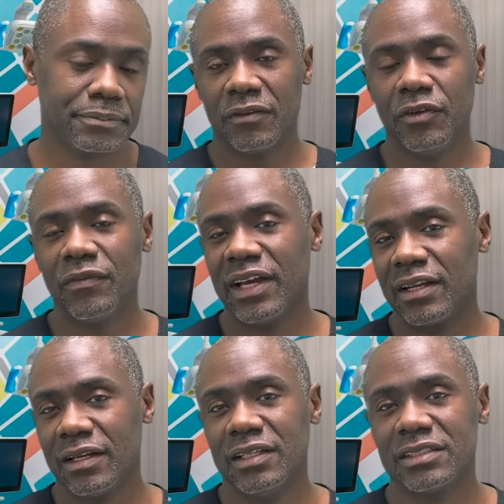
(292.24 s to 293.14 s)
If you've had
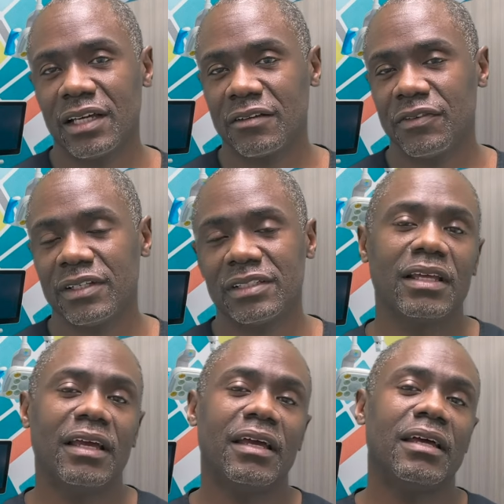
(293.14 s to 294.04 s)
any side effects
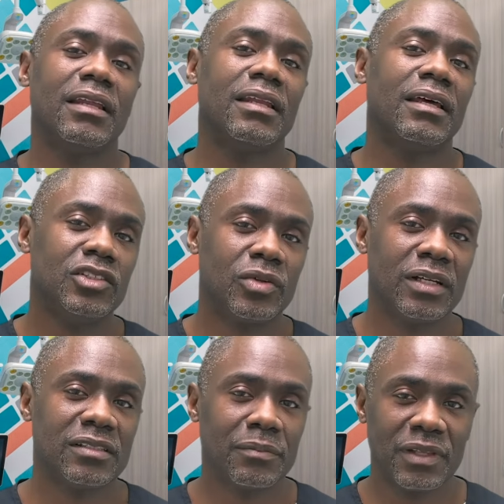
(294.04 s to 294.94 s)
and you
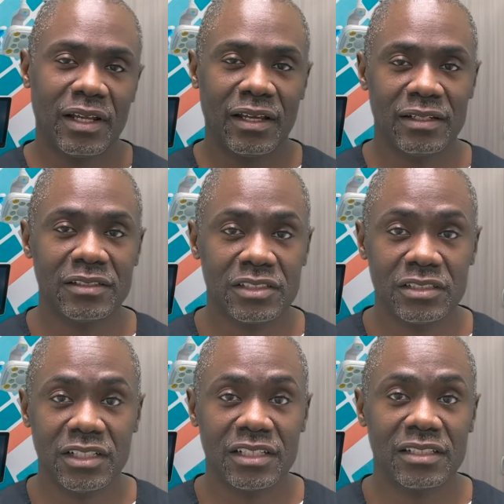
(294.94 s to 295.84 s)
try something I didn't
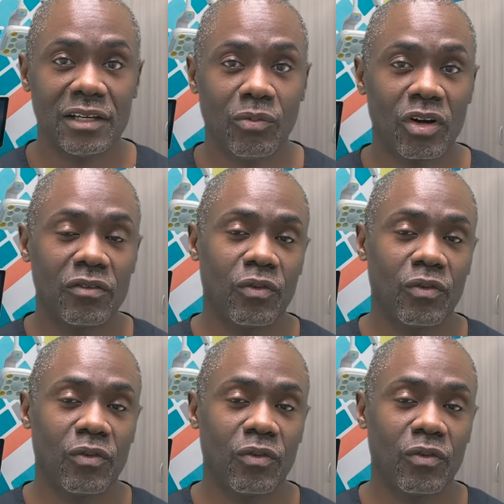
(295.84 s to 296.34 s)
suggest that worked